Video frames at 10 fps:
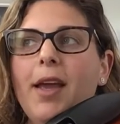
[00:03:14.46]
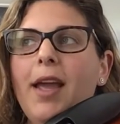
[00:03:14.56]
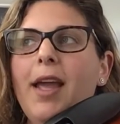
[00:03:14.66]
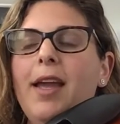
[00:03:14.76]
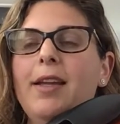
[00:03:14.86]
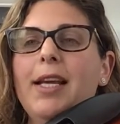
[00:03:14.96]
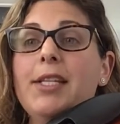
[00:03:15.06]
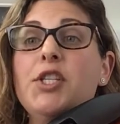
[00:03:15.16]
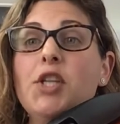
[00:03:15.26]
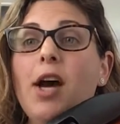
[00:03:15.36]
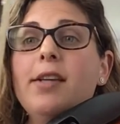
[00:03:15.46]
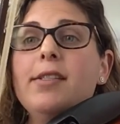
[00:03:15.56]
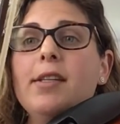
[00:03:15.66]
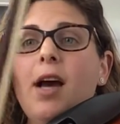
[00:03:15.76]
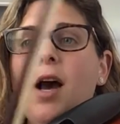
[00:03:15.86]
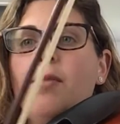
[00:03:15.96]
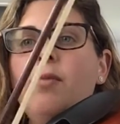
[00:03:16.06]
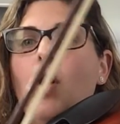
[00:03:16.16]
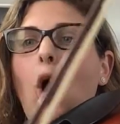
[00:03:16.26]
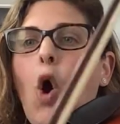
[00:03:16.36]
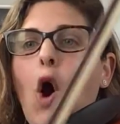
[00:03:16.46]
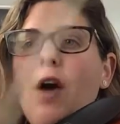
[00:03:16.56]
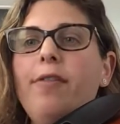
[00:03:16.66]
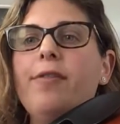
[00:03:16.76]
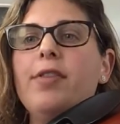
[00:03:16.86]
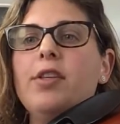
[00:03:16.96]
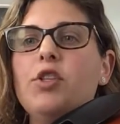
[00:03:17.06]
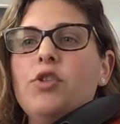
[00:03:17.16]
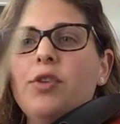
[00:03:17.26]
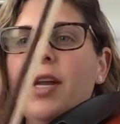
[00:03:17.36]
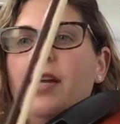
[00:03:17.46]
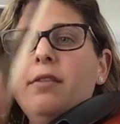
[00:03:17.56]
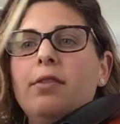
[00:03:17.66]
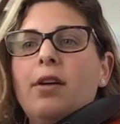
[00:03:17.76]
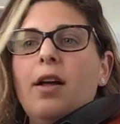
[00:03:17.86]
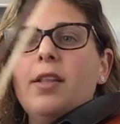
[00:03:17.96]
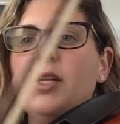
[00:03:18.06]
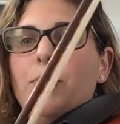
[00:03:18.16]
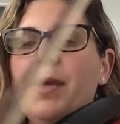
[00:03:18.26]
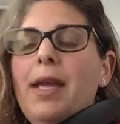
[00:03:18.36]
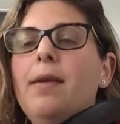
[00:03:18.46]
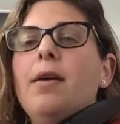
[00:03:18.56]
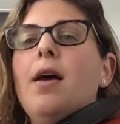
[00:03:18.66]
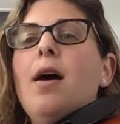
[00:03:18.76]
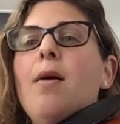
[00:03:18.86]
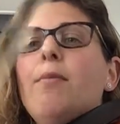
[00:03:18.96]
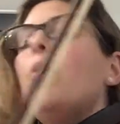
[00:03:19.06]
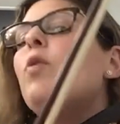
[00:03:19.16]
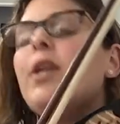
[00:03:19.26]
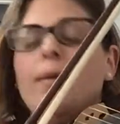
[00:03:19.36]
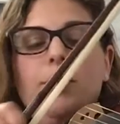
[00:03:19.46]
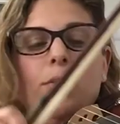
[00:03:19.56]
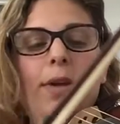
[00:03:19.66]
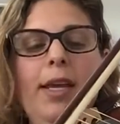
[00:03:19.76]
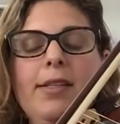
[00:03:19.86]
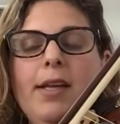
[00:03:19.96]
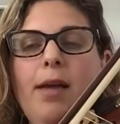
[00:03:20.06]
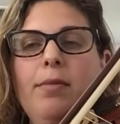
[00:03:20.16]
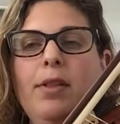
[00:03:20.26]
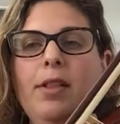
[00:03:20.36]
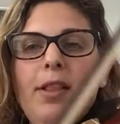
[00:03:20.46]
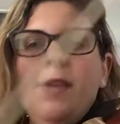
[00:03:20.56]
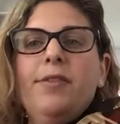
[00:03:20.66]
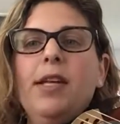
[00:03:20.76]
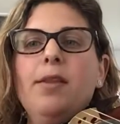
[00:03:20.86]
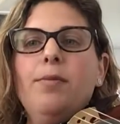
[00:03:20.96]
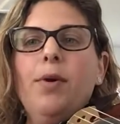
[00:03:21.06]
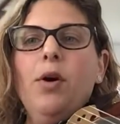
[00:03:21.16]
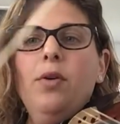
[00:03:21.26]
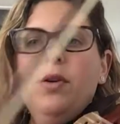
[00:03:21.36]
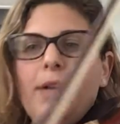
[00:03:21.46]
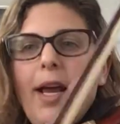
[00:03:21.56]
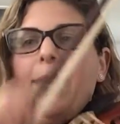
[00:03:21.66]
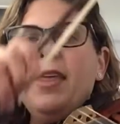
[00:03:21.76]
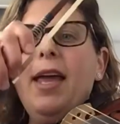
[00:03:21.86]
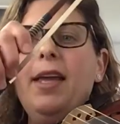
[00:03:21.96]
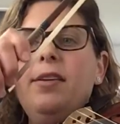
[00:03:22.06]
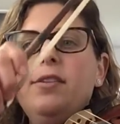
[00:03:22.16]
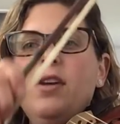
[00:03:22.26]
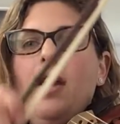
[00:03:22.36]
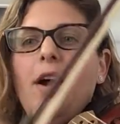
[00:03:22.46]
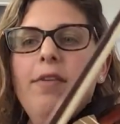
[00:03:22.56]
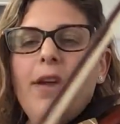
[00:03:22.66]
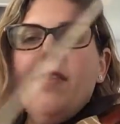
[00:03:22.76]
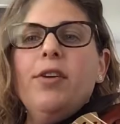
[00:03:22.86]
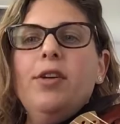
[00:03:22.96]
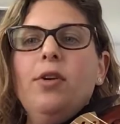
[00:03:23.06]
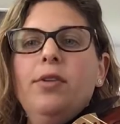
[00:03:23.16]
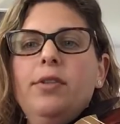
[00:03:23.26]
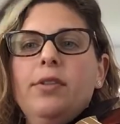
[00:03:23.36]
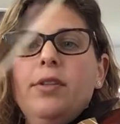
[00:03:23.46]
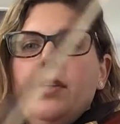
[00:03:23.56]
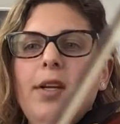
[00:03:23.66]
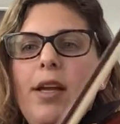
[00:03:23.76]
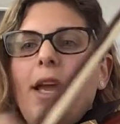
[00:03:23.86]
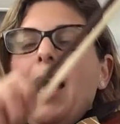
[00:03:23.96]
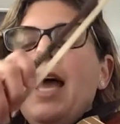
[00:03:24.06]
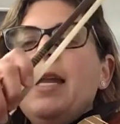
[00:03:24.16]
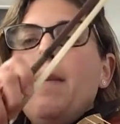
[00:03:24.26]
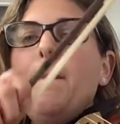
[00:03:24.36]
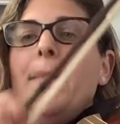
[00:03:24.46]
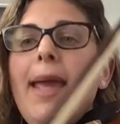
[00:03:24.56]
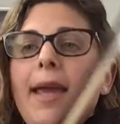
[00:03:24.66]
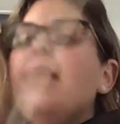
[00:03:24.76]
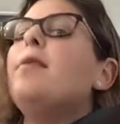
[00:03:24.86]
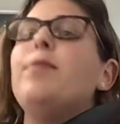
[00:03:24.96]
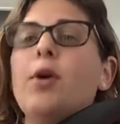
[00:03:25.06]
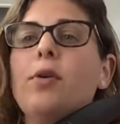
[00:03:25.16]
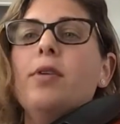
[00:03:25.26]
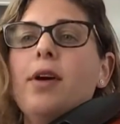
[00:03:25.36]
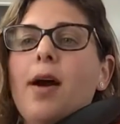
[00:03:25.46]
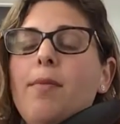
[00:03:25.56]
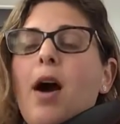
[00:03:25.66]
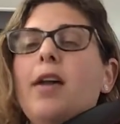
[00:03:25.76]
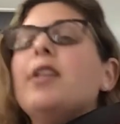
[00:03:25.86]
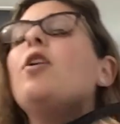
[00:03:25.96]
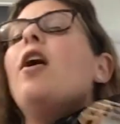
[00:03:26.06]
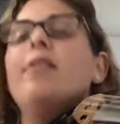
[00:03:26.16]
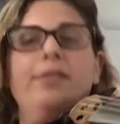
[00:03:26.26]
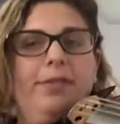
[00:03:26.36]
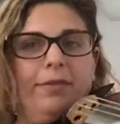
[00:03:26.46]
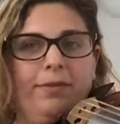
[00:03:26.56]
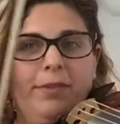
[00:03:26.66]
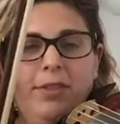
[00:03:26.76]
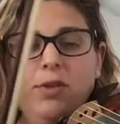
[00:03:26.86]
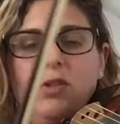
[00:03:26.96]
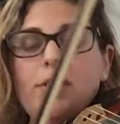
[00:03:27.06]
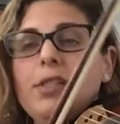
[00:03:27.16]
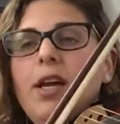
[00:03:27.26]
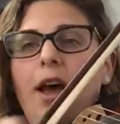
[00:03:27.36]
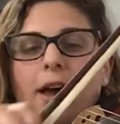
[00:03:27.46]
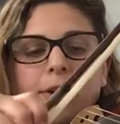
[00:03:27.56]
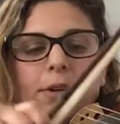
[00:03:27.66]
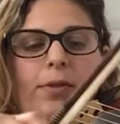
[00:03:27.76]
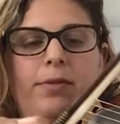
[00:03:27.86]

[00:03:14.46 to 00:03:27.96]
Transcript: And it does come off the string a little bit, but what I'm doing is I'm lifting the bow at the end of every note, and I'm making the bow come on and off. So staccato.